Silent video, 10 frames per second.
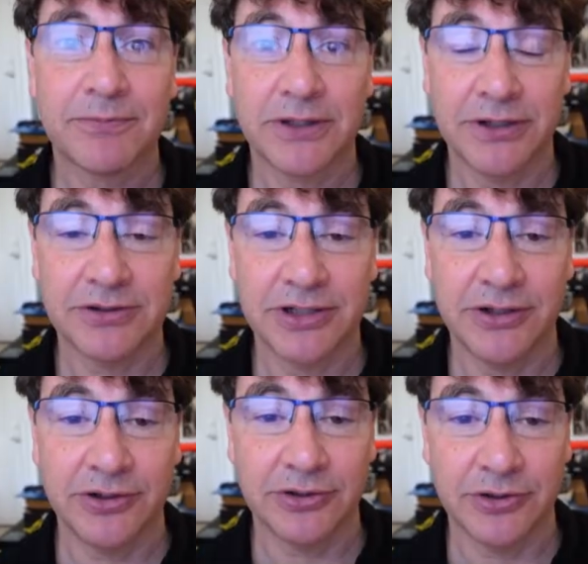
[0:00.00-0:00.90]
here's how
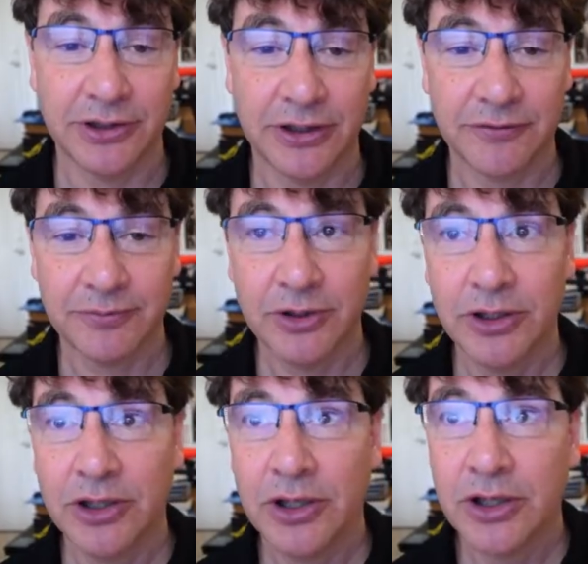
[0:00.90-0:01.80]
you can turn it off.
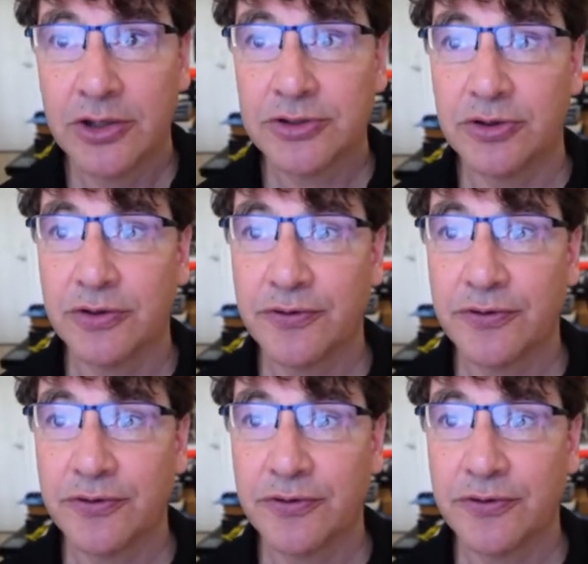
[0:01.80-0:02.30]
So the